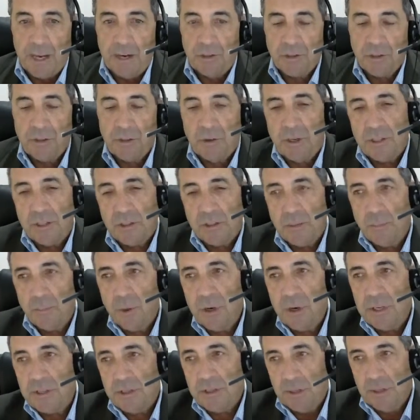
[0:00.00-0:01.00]
it's a
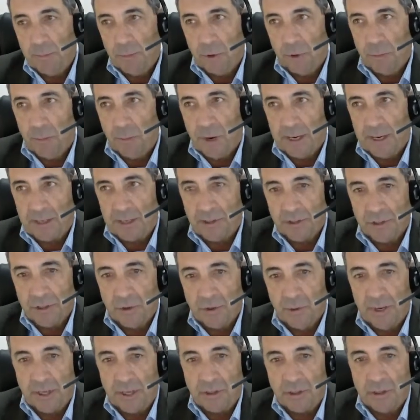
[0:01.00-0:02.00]
pretty simple practice
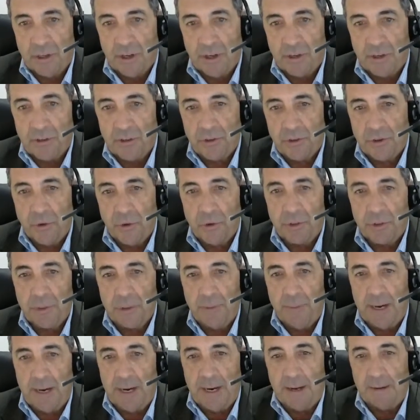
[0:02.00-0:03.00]
direction, and it talks
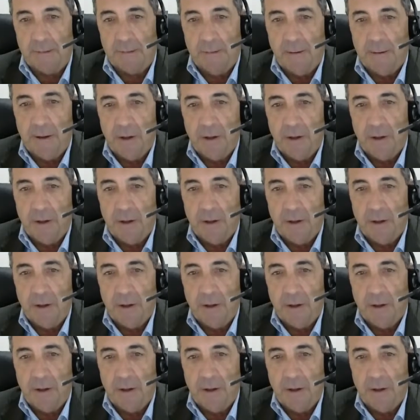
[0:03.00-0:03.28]
about